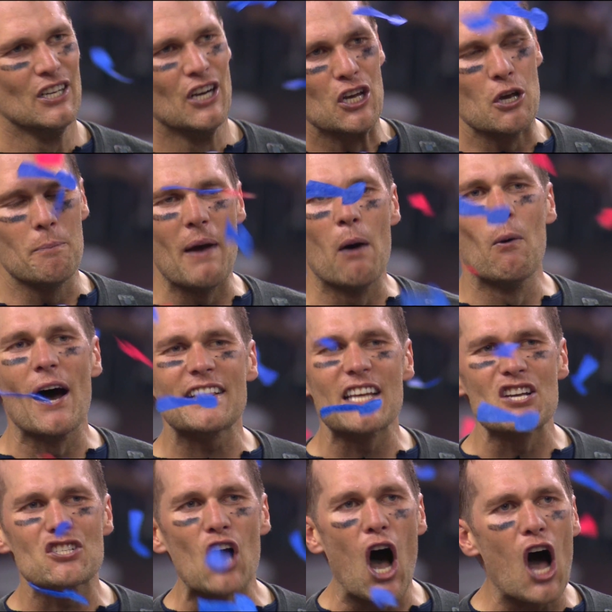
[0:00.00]
You've been with
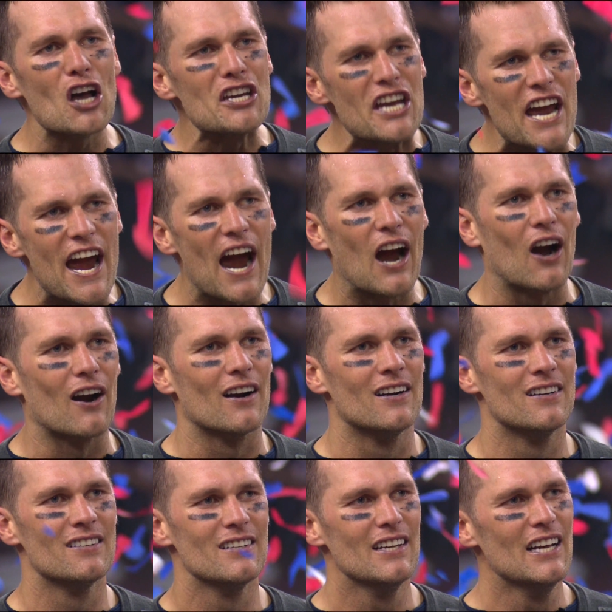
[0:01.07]
us all year.
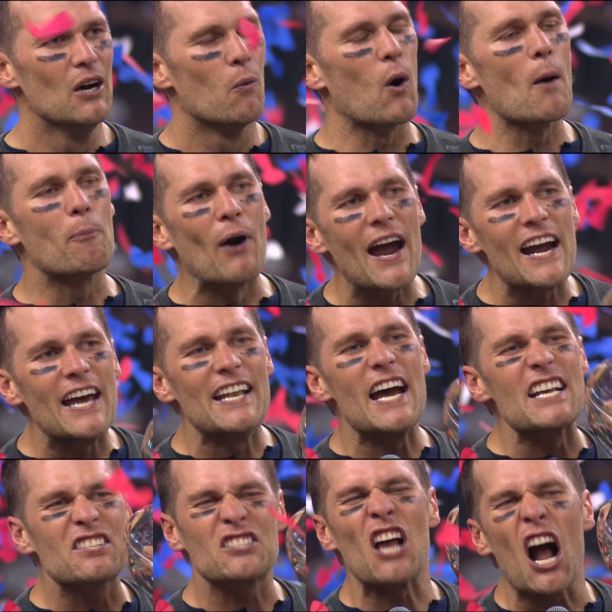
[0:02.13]
We're bringing
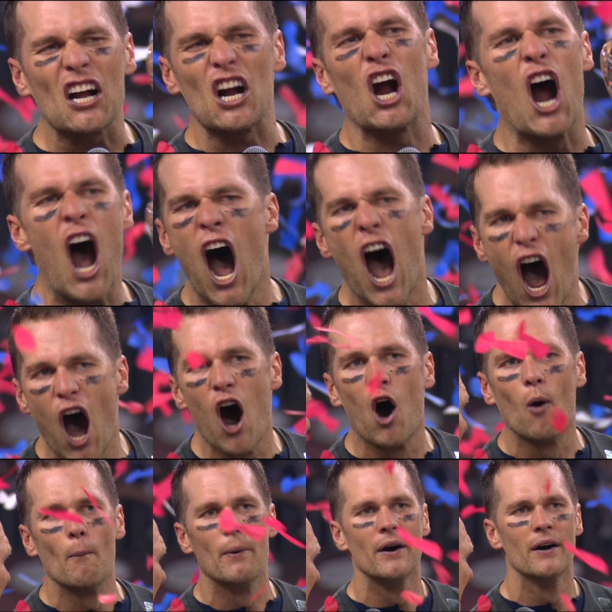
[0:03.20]
this sucker home.